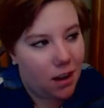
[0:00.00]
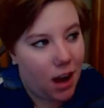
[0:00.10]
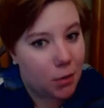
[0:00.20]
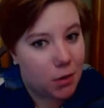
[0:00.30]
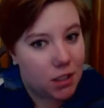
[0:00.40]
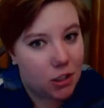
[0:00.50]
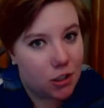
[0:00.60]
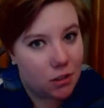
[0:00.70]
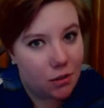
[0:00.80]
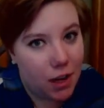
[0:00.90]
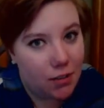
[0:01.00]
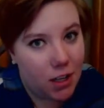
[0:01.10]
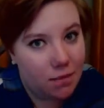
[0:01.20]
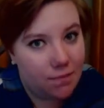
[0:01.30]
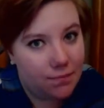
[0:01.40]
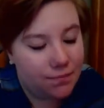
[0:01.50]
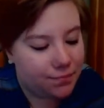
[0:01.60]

I was teaching The Raven,